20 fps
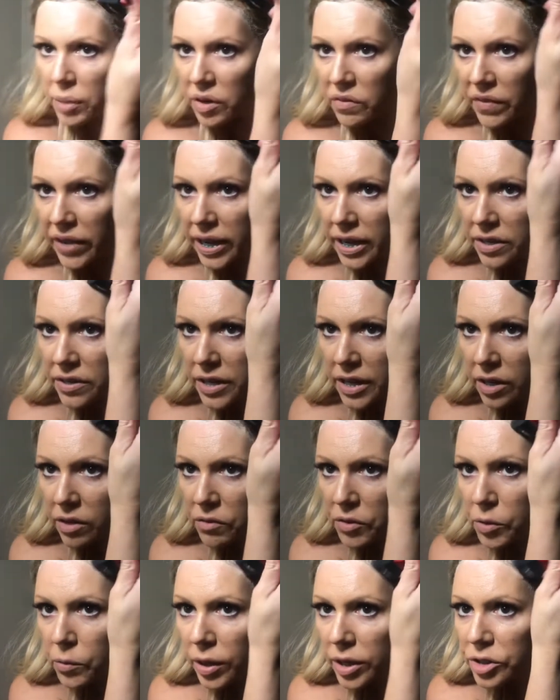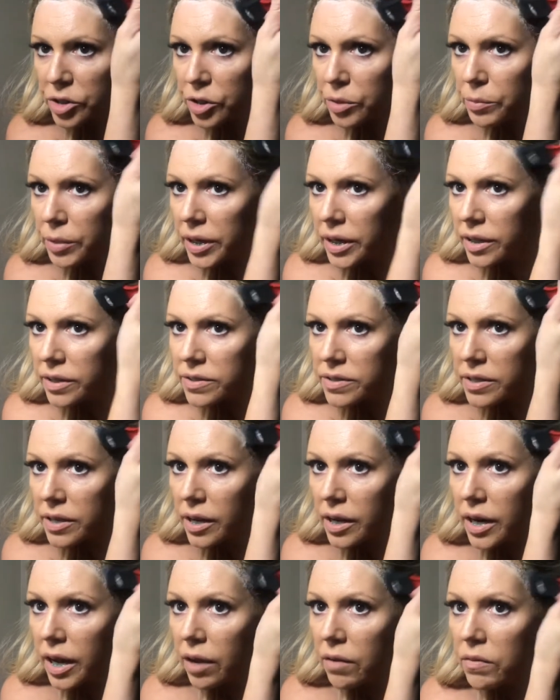But if I can take a few extra minutes
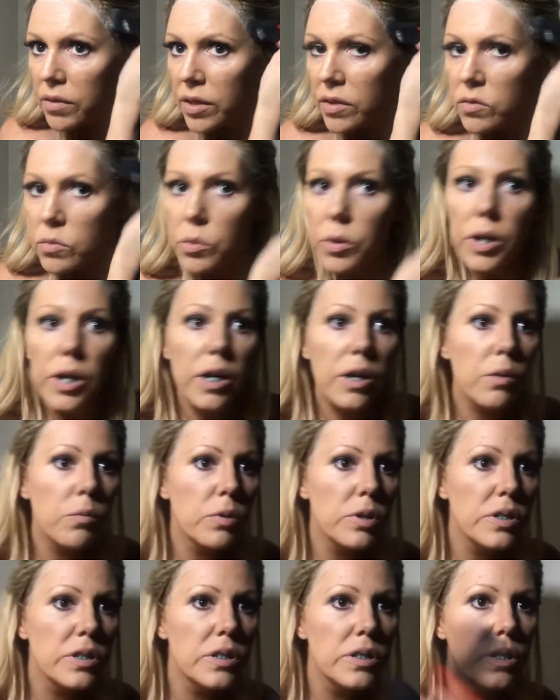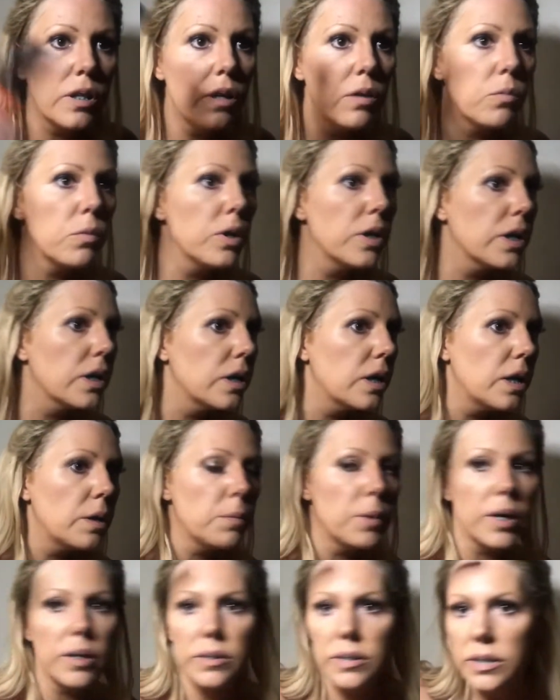and have this work, we're still working on
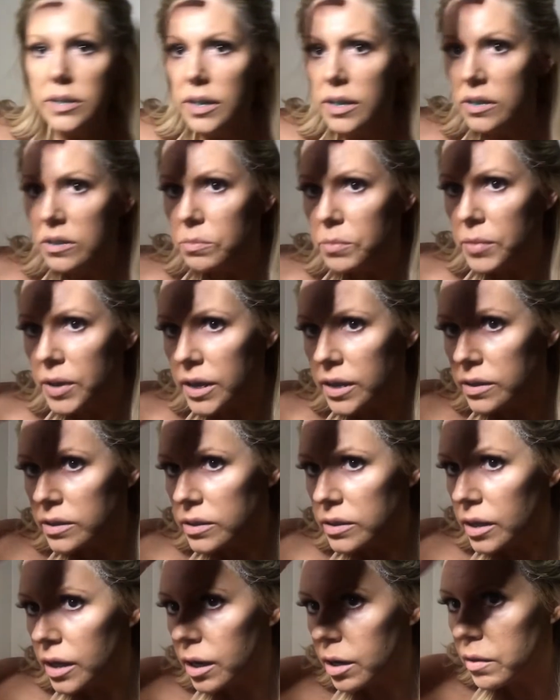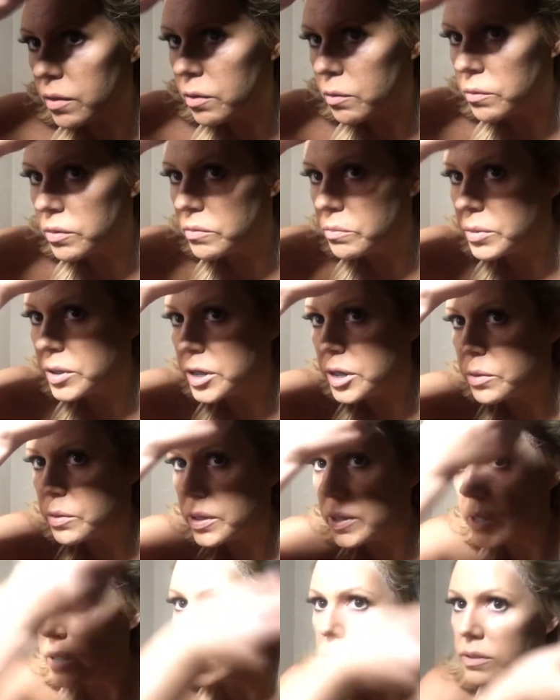about 6 minutes now that we've been
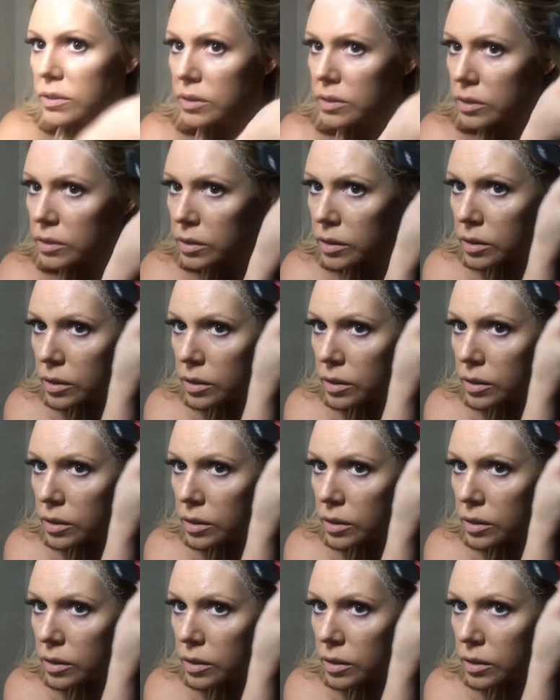doing this.